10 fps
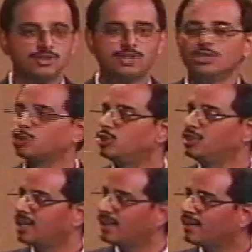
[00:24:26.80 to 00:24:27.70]
So
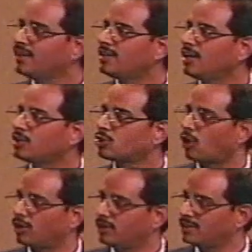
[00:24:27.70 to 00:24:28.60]
generating
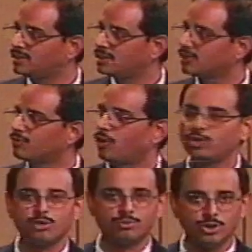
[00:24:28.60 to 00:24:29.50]
tolerances for
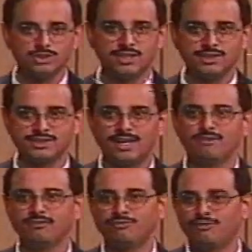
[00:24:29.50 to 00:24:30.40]
your process
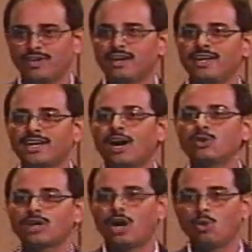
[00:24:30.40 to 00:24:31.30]
and figuring
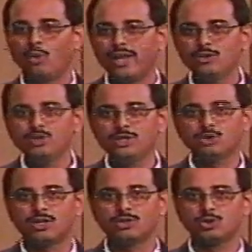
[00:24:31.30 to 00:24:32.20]
out how well you need
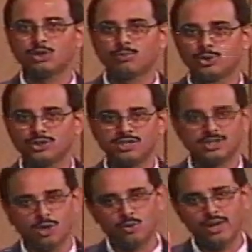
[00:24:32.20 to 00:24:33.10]
to control
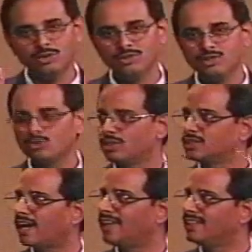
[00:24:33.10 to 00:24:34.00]
process, how well you need to
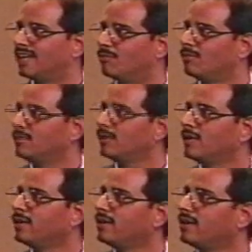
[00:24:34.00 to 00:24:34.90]
design them,
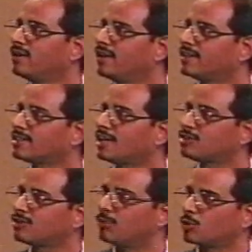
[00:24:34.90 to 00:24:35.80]

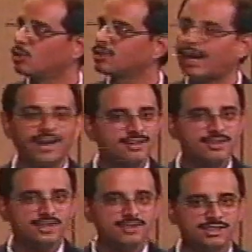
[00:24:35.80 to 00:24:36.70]
results from good
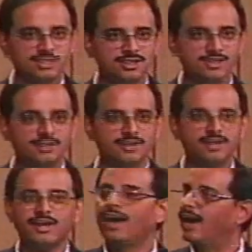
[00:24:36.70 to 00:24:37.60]
characterization
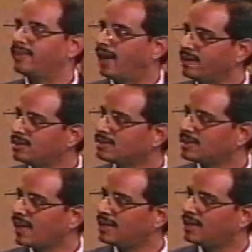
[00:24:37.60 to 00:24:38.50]
and
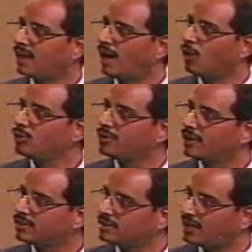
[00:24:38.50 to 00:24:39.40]
understanding how
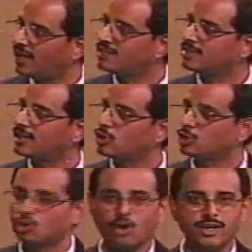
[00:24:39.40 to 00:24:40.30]
the chains that you're
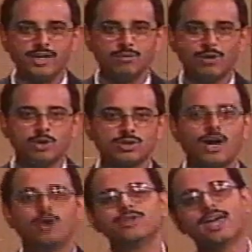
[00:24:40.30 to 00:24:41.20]
talking about,
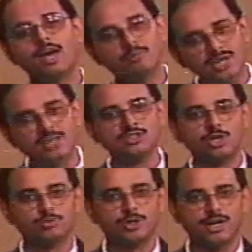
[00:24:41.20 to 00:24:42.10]
how they appear in
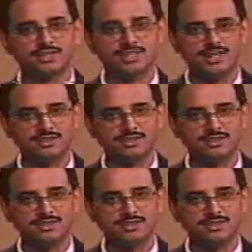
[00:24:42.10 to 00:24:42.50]
your product set.